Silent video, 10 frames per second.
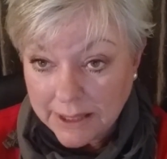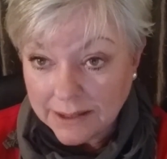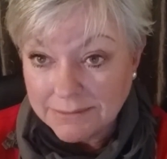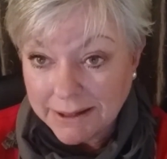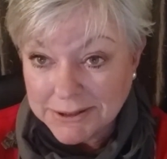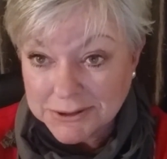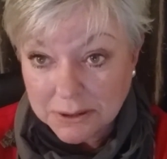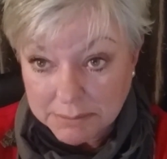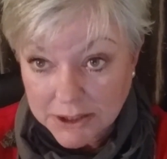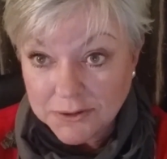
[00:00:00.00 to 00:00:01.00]
out of that is
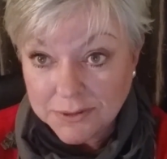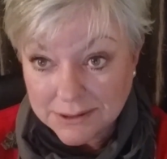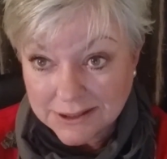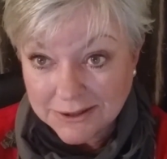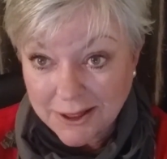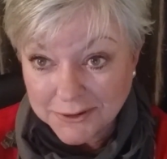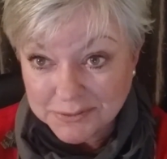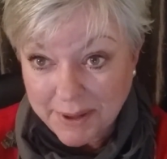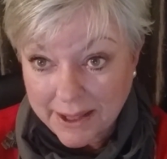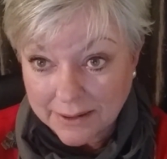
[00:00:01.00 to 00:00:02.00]
going to make you that
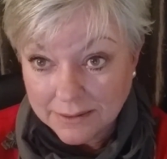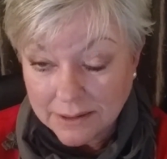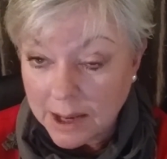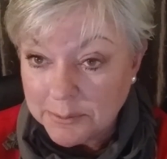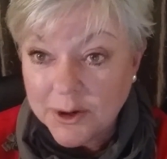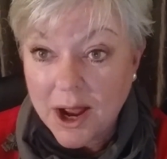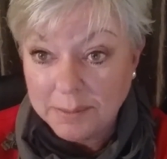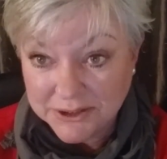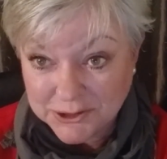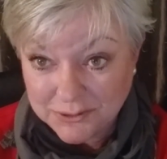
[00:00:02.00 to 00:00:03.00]
$10 back. I
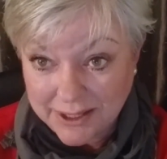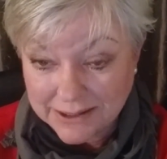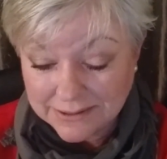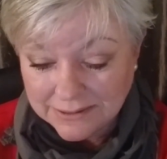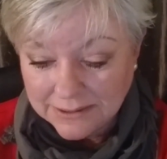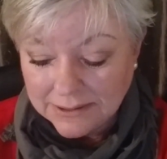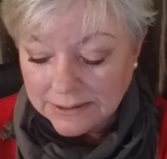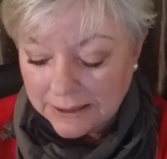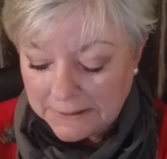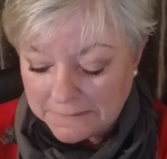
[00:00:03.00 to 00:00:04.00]
promise you that.
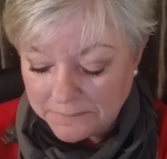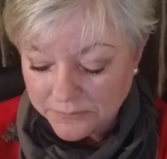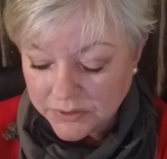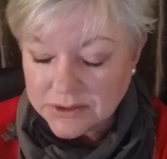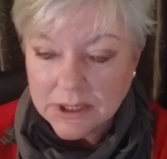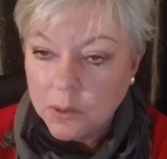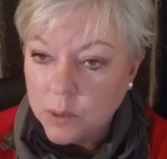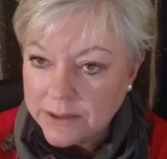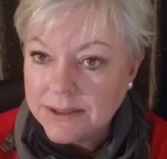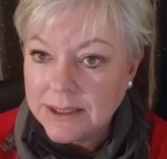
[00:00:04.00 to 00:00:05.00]
There's not
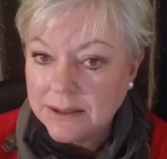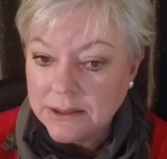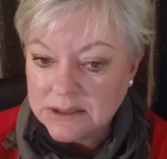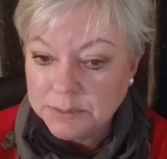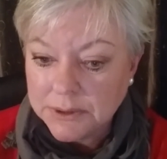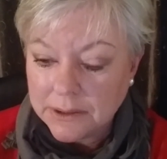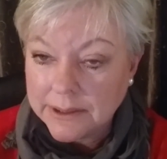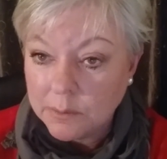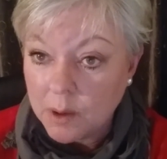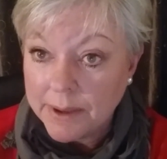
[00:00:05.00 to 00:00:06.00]
one thing in this book
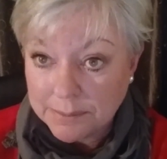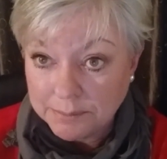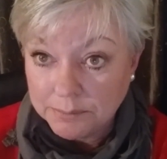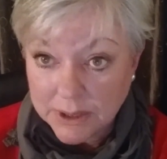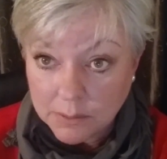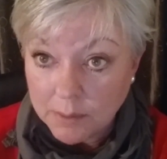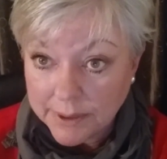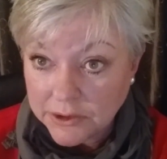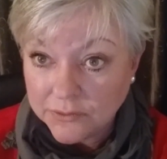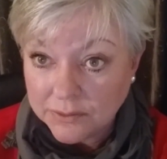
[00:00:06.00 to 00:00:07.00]
that won't
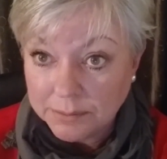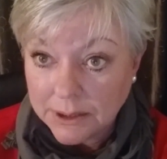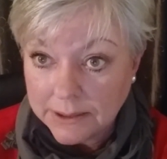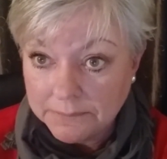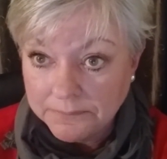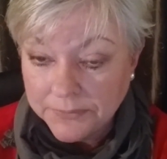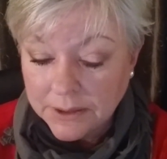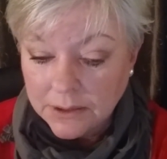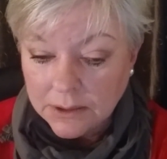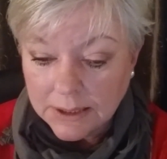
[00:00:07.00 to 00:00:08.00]
make you some money.
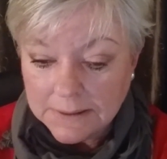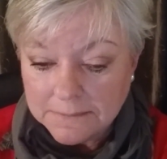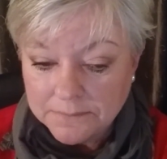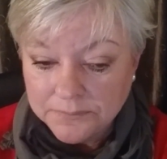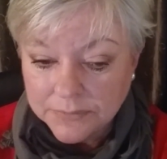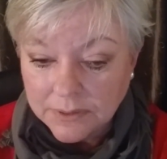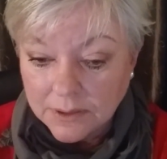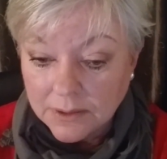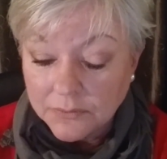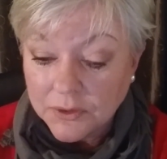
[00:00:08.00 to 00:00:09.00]

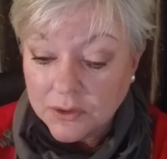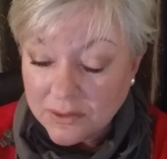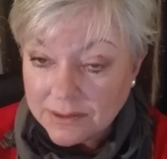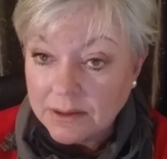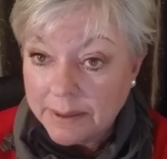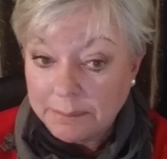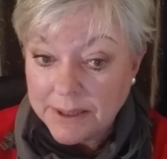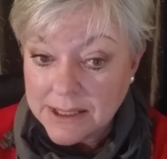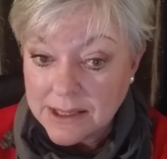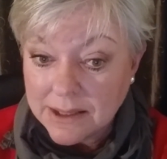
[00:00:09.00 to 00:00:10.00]
The good thing about
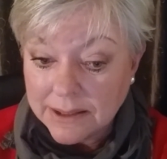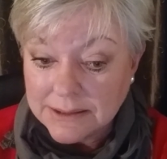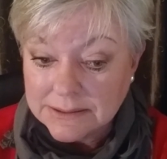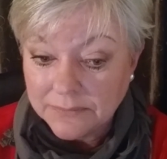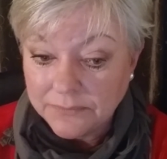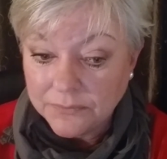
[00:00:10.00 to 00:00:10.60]
baking is